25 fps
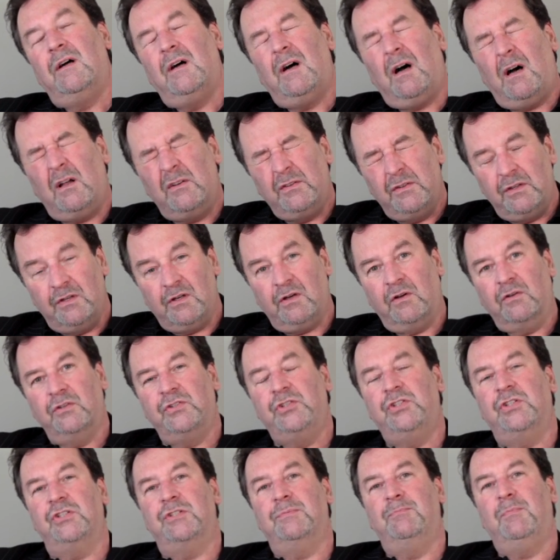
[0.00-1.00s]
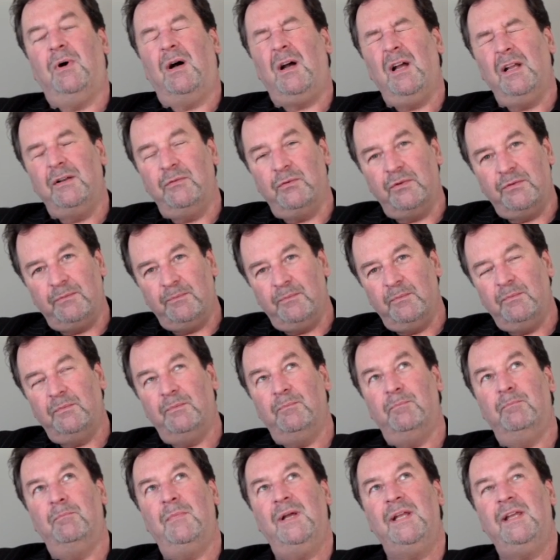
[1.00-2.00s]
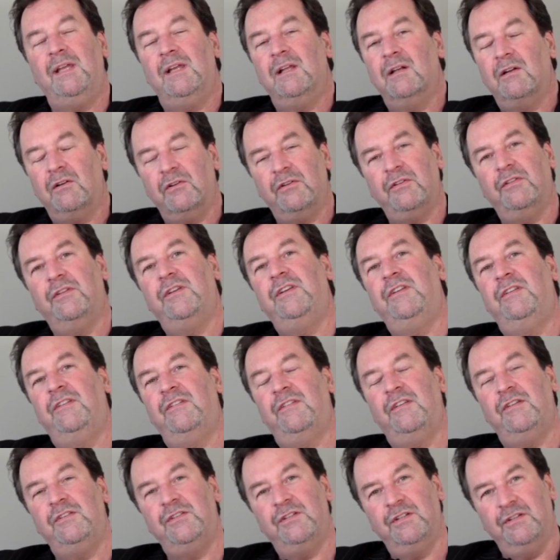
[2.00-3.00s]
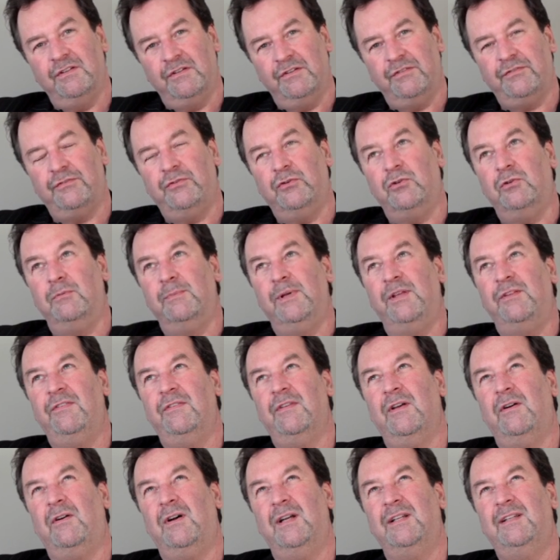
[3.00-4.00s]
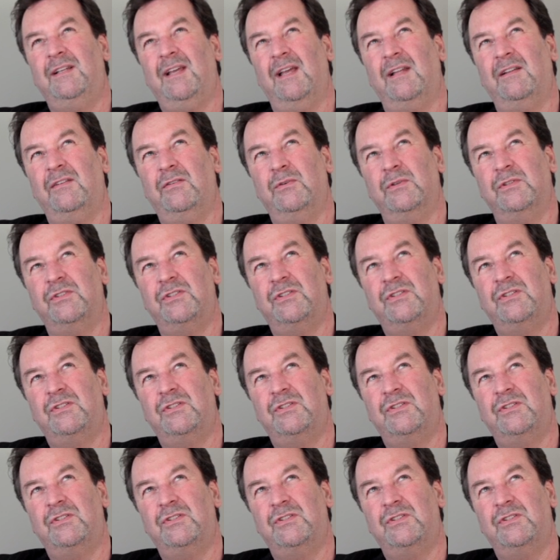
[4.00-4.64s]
unconscious mind was making a lot of the decisions for me, so I'd get to a